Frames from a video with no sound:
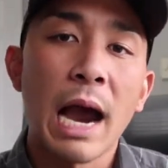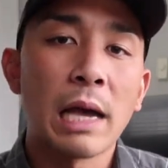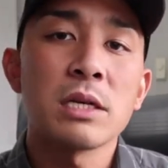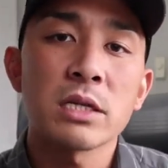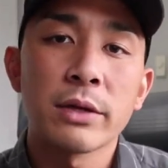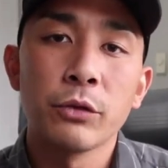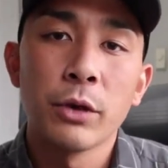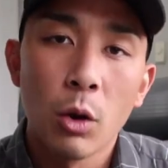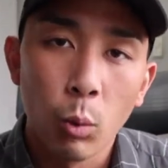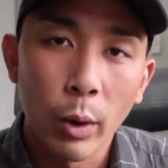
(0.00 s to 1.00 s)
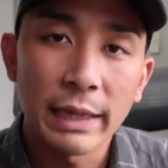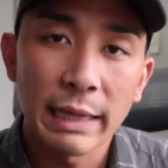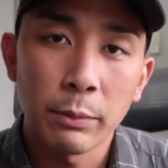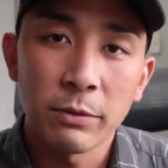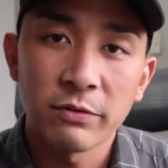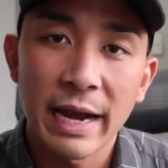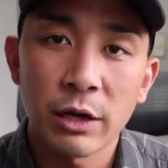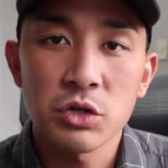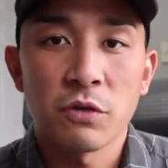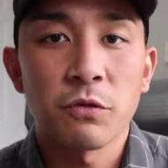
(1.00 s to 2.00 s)
highly skilled white label
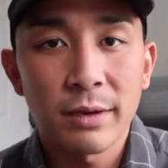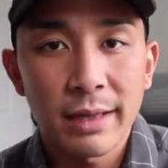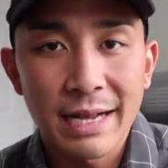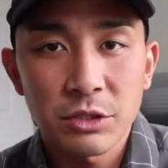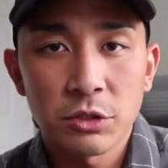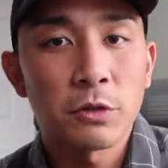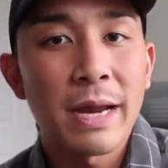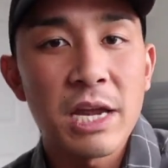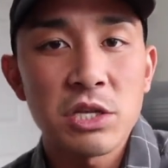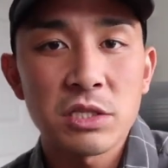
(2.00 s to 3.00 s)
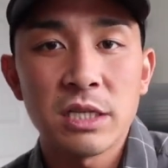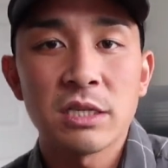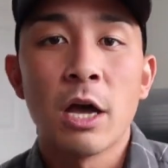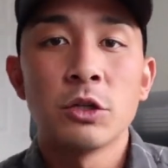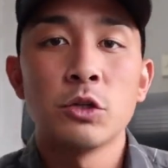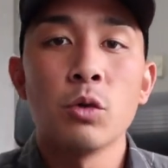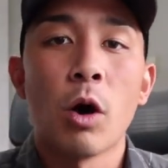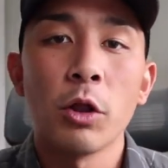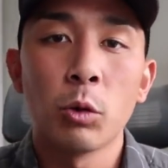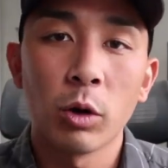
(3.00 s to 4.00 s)
providers or freelancers or agencies to
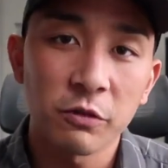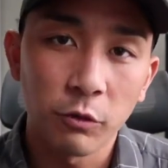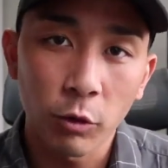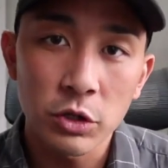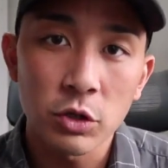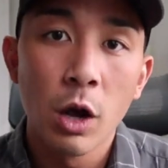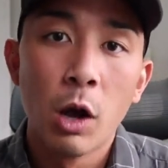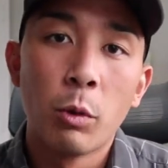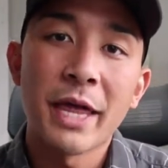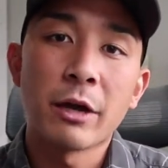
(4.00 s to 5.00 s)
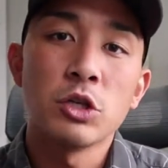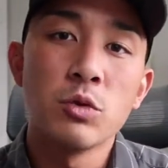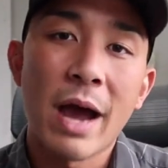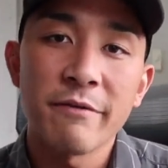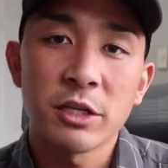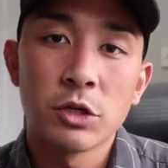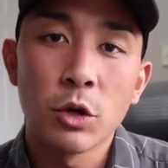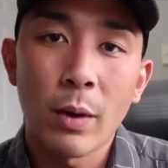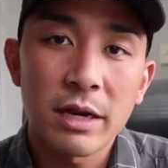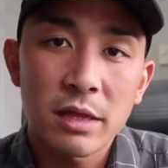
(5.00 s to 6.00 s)
do all the work for you without you having to
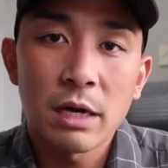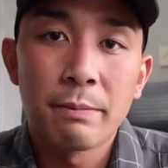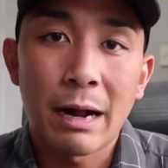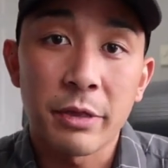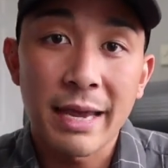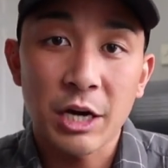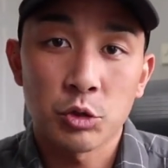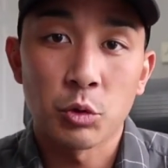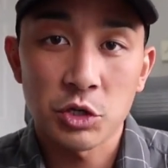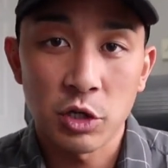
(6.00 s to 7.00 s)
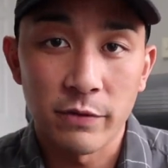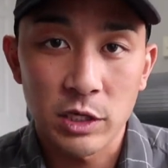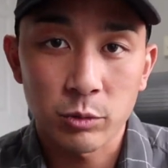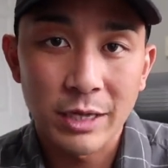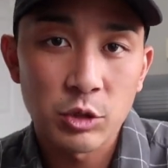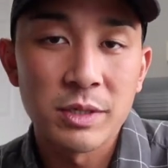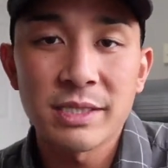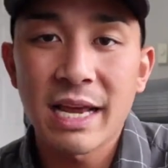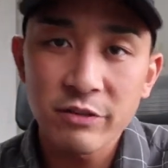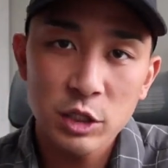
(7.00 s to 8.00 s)
know anything about the actual service, right? So
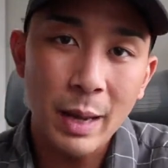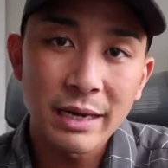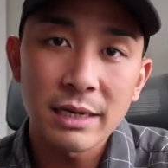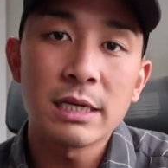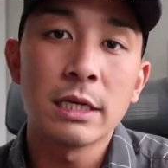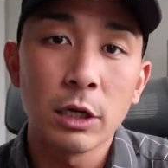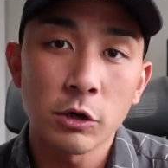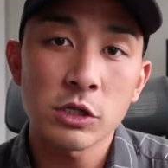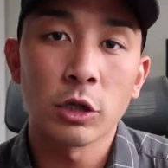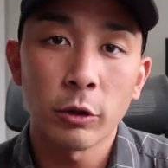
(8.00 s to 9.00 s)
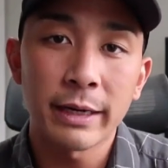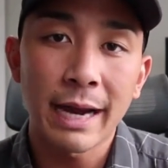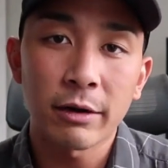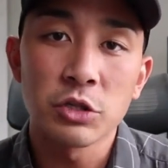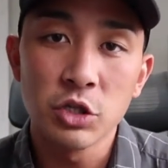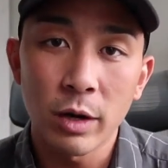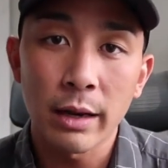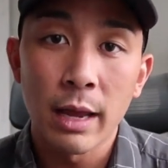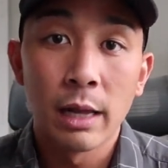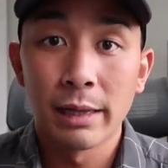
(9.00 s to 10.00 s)
instead of spending years learning how to do
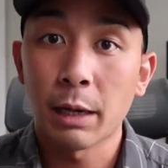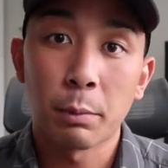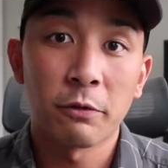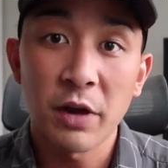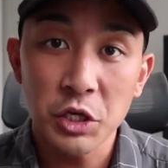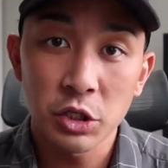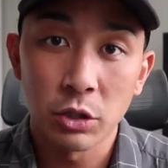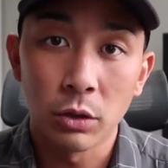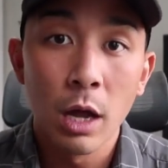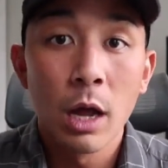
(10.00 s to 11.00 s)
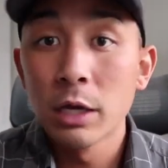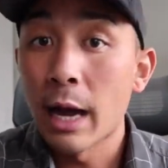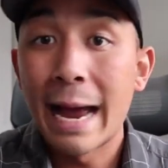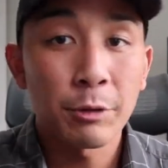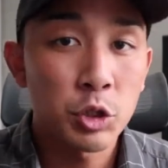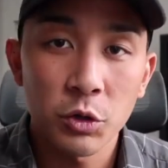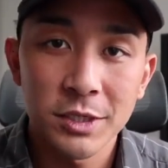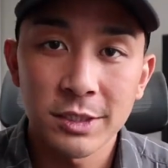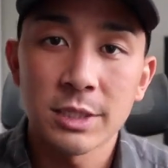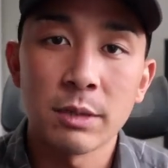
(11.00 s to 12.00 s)
it like a professional,
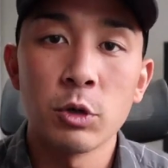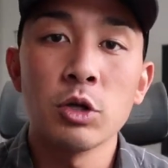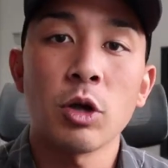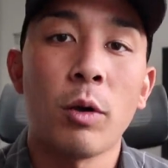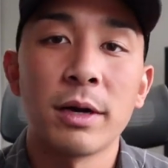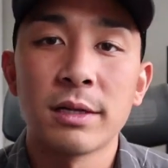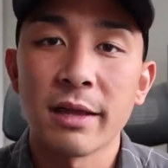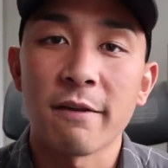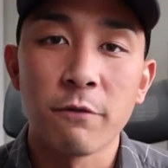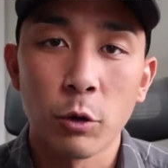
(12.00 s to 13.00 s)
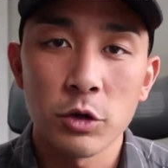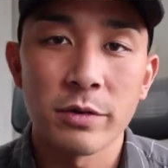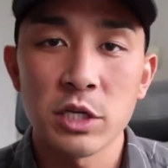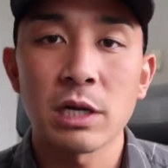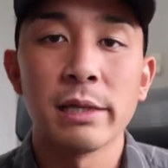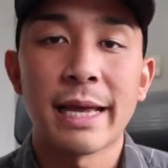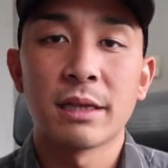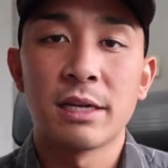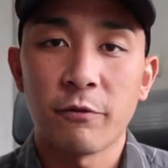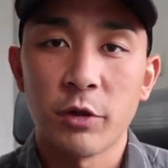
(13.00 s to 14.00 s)
outsource it to someone who's already done that for you and just
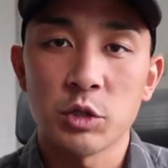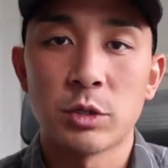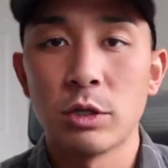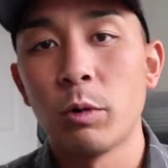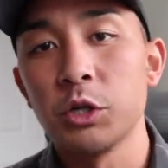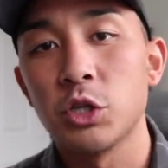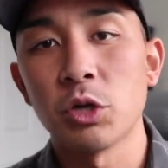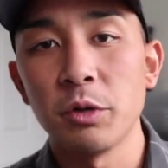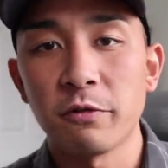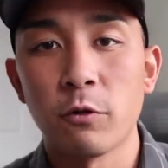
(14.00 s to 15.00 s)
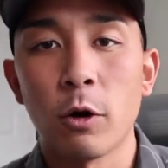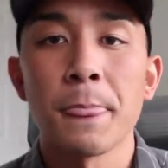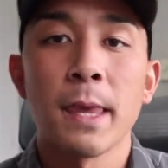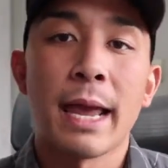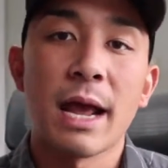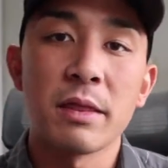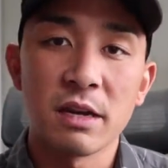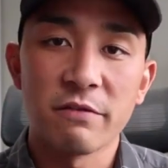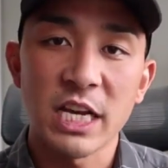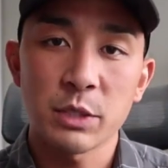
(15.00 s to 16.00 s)
collect the difference between what you sold it for and
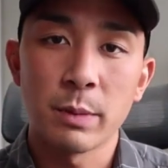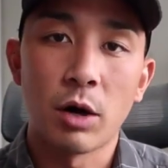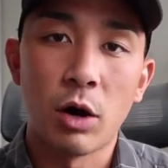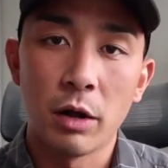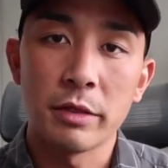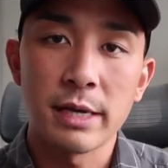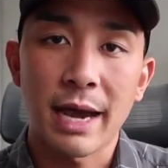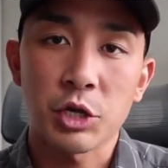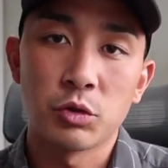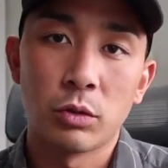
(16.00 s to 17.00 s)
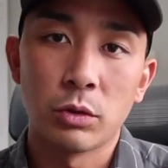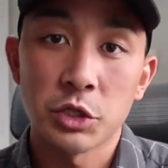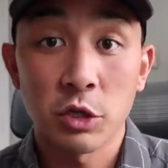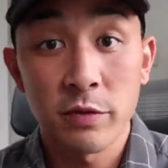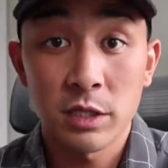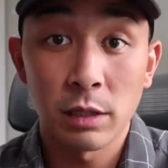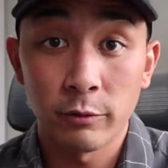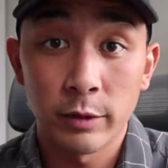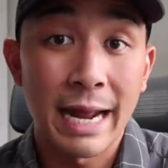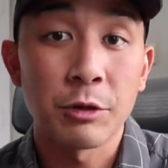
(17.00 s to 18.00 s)
the investment on the actual service
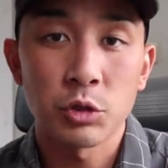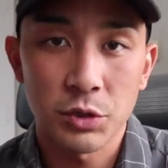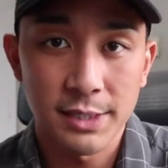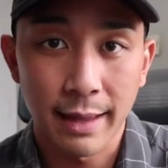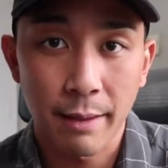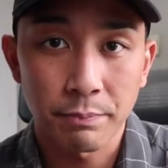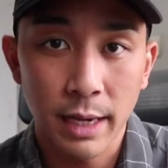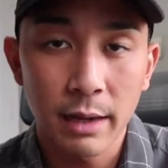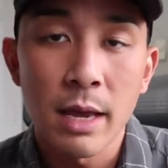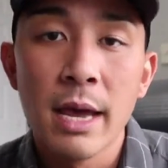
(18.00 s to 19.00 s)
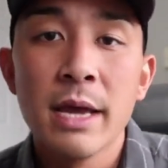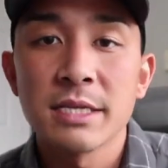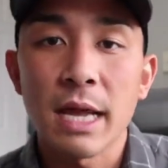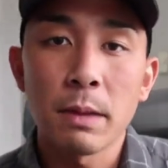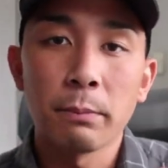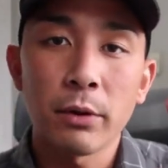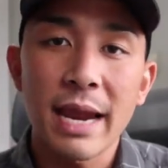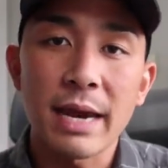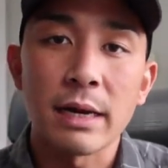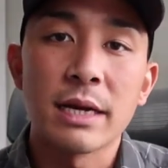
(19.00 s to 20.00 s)
delivery and outsourcing that, okay? Step
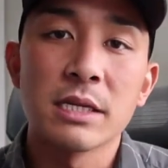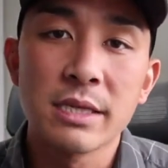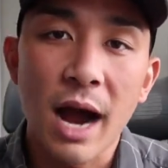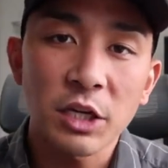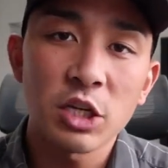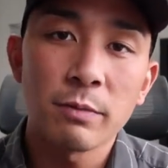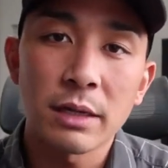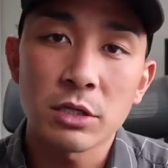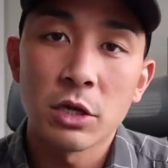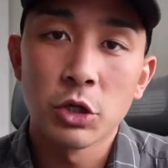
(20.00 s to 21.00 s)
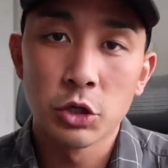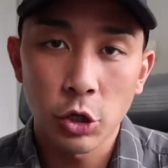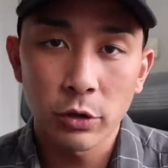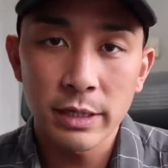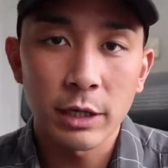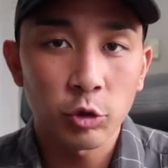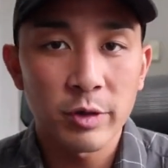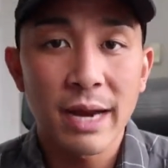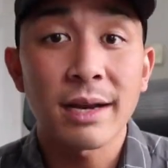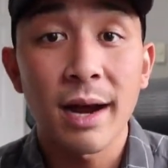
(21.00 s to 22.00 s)
number eight is document your journey and
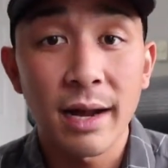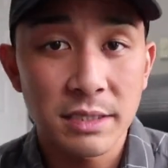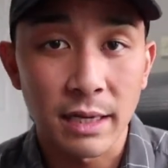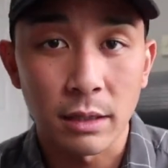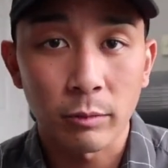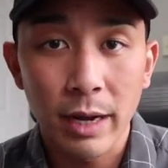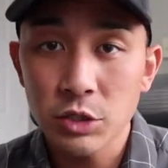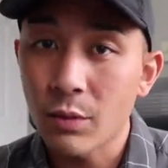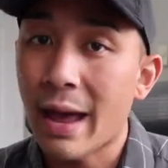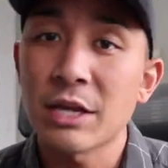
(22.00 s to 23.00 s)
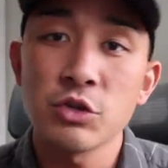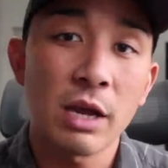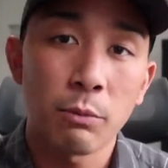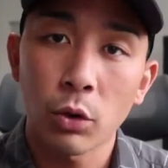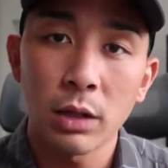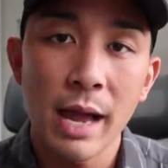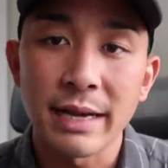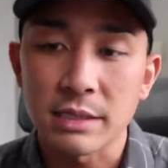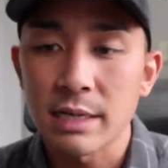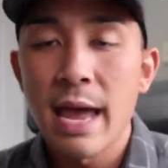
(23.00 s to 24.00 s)
create content, right? So as you get more
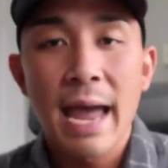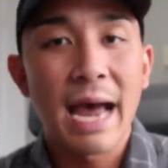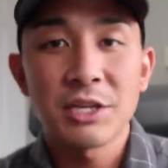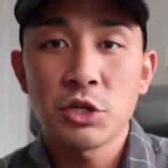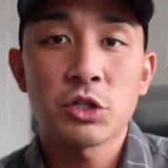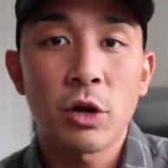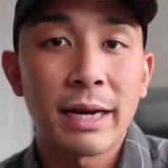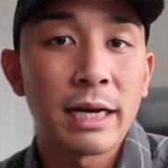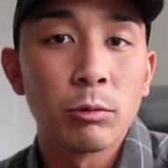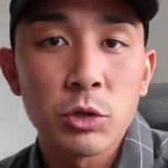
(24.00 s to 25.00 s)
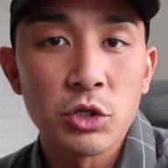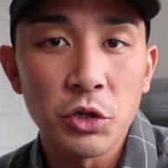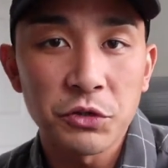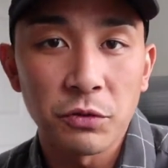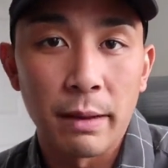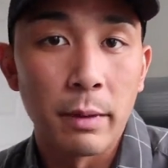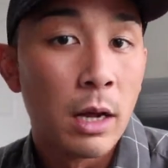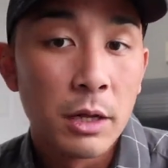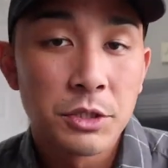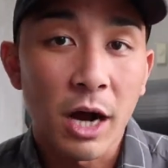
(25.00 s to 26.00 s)
clients, as you start getting results for
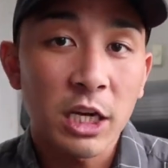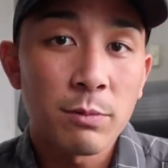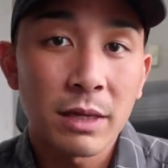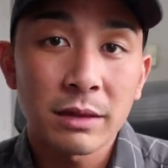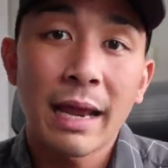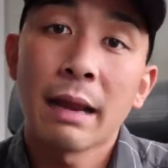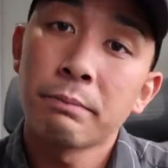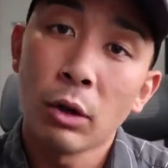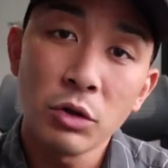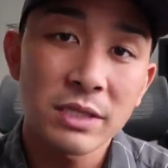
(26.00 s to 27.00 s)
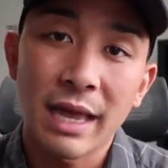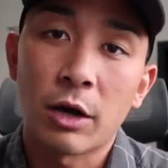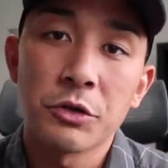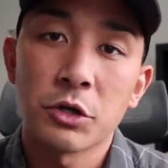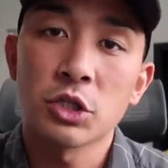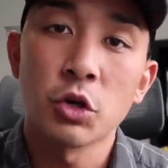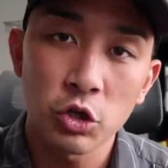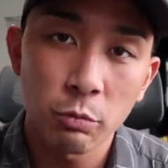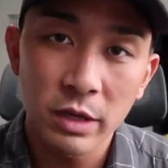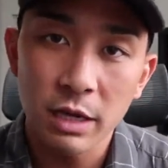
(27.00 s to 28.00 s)
them, document that and post that on your
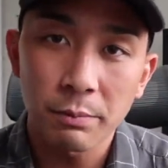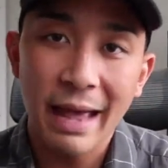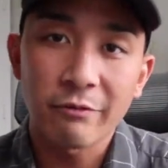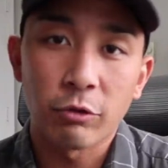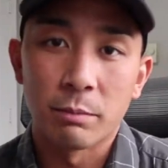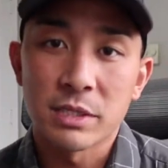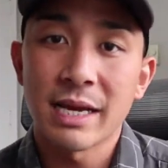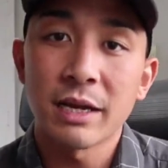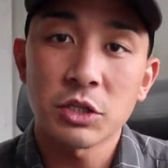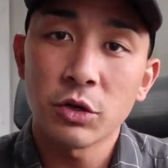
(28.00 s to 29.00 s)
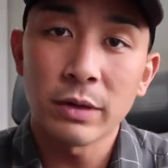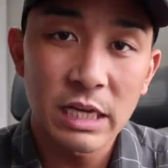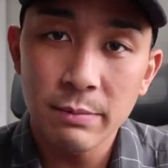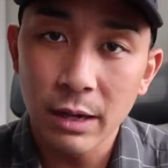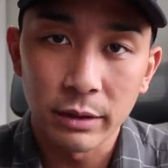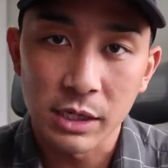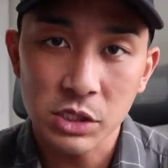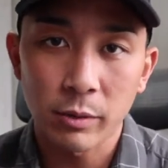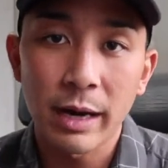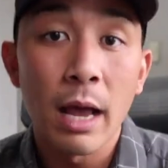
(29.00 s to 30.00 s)
social media platforms, send it to your email
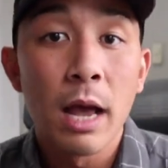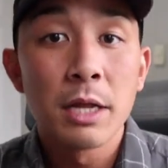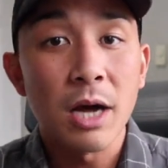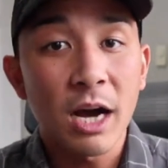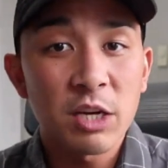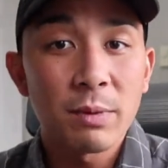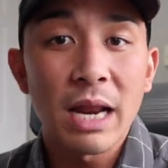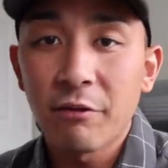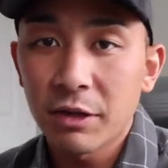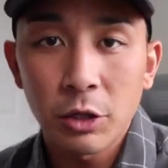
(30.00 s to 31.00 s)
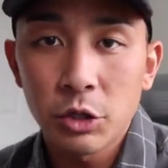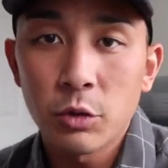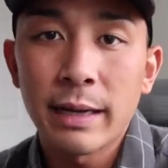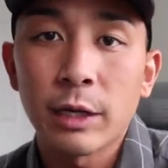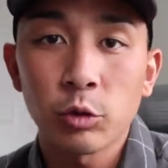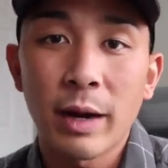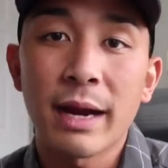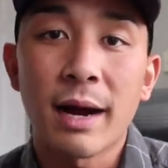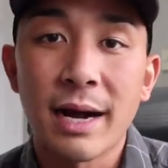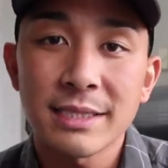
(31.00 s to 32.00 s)
list, right? Document everything you're doing and
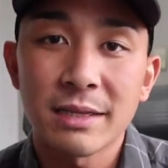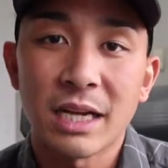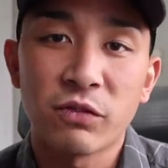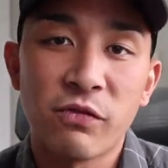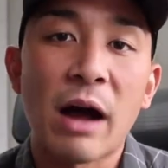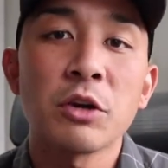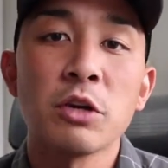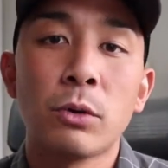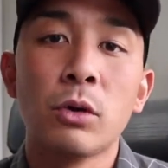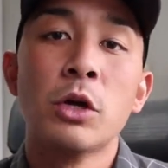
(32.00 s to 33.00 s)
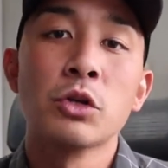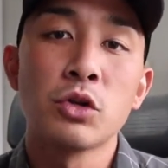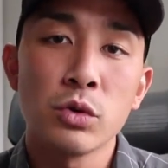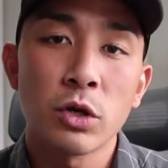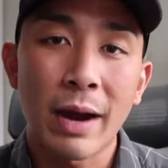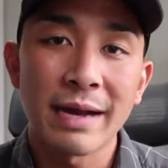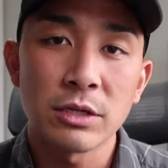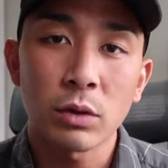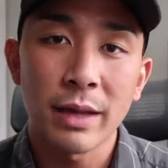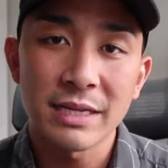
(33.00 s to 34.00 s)
create content that's valuable to your
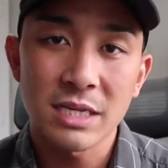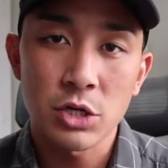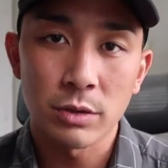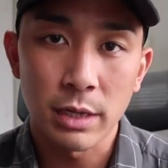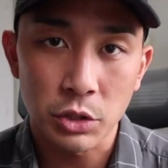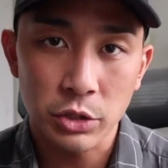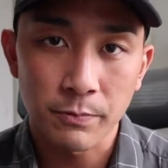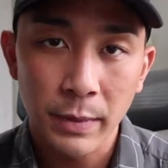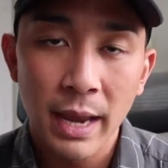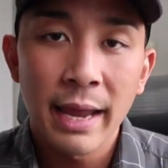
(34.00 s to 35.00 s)
ideal clients in your niche.